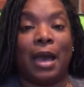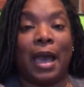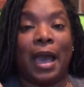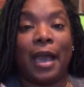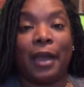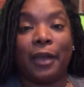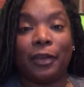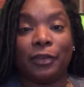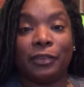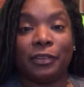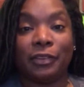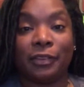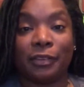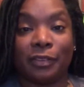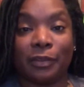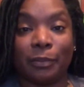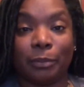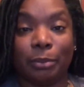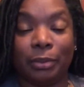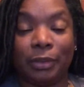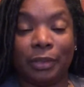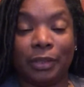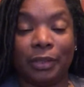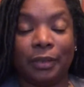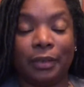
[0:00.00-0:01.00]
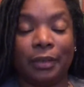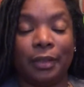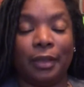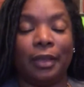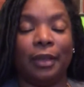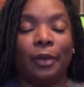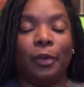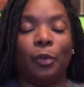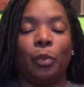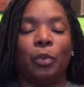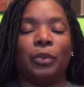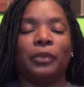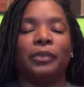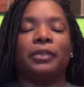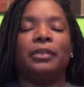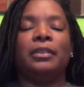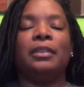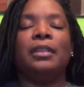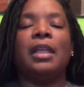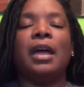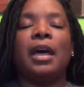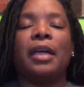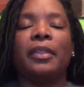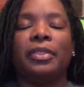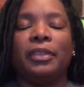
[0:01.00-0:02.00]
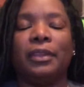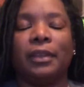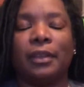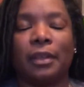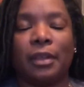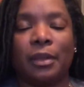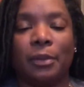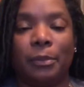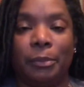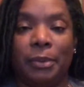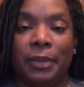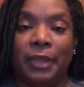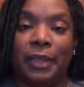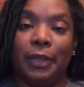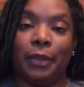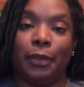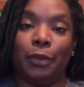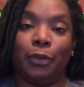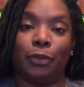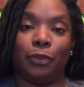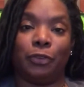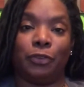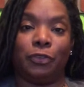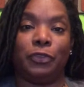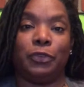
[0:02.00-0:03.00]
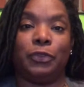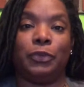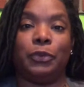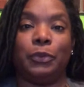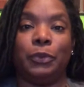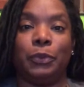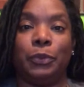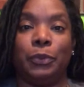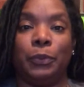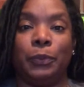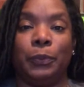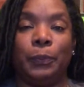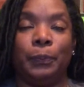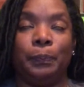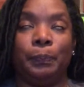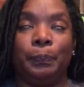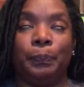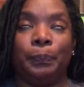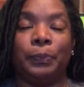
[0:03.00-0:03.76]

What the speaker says: our discipline was nothing compared to